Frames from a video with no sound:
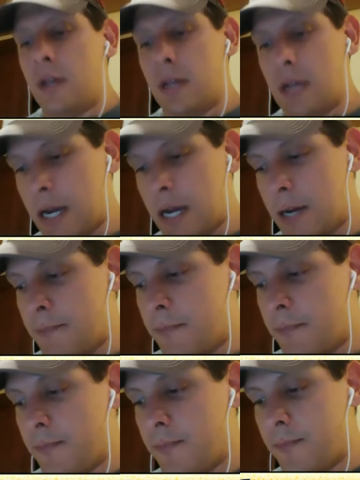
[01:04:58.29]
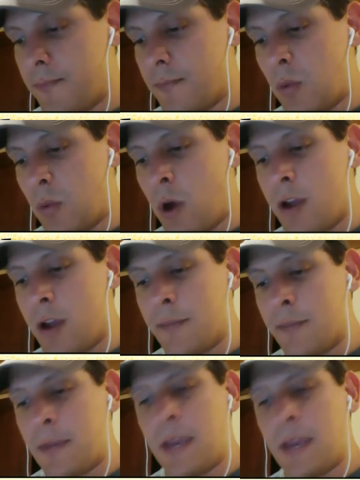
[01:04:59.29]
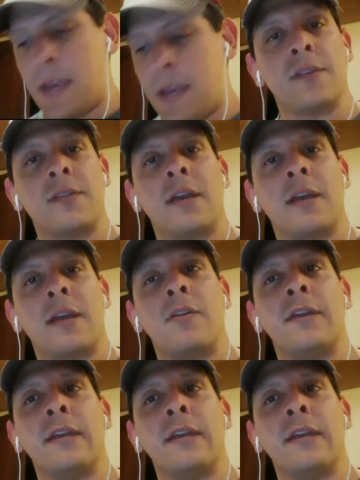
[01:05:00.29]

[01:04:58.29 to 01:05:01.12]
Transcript: Wacom came out with this thing called the